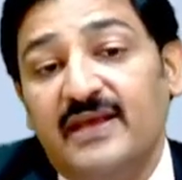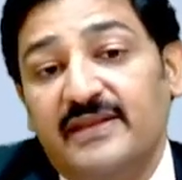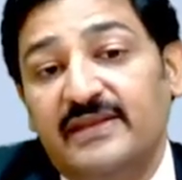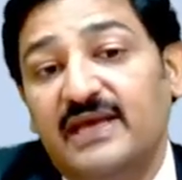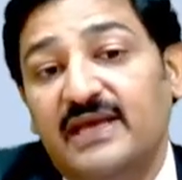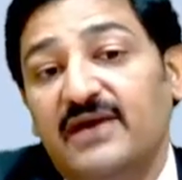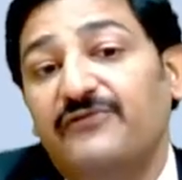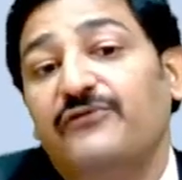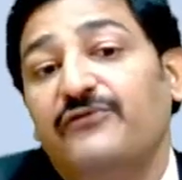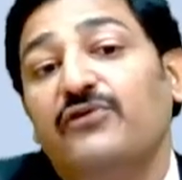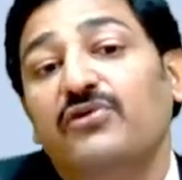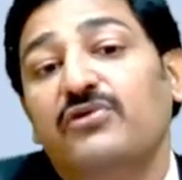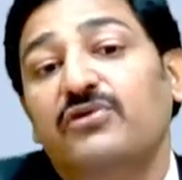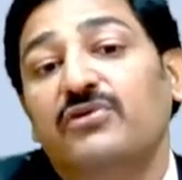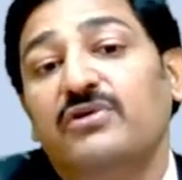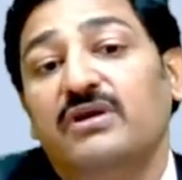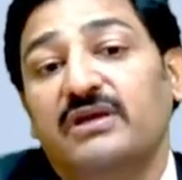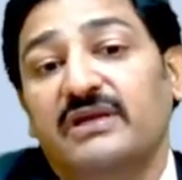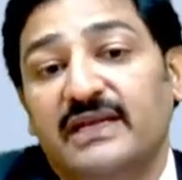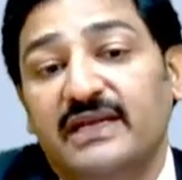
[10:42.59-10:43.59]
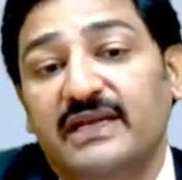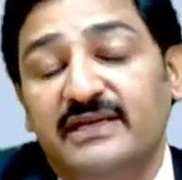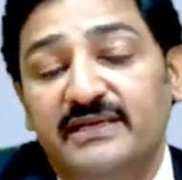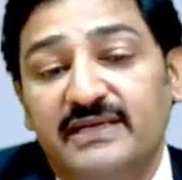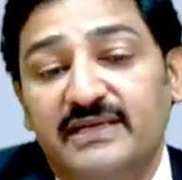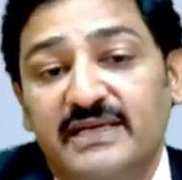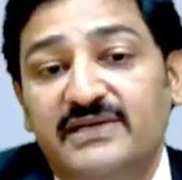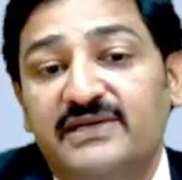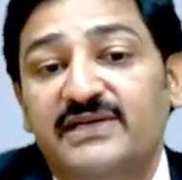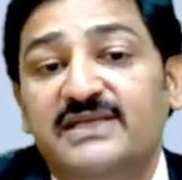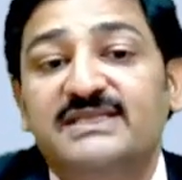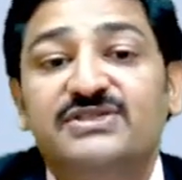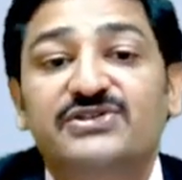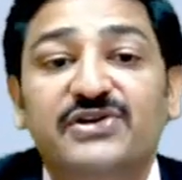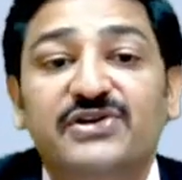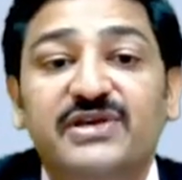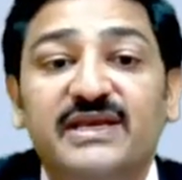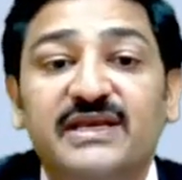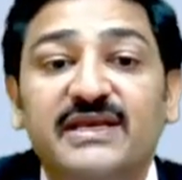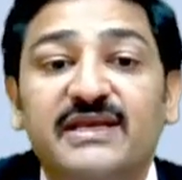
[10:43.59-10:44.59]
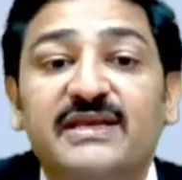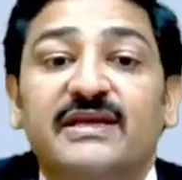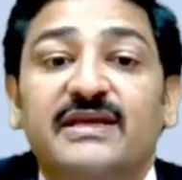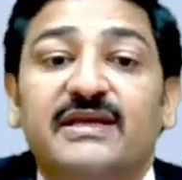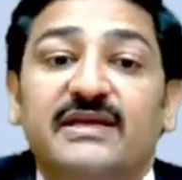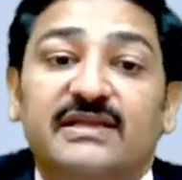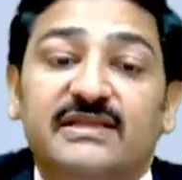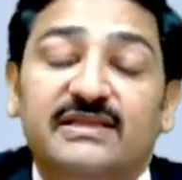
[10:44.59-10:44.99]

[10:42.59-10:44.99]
Therefore, in an industry,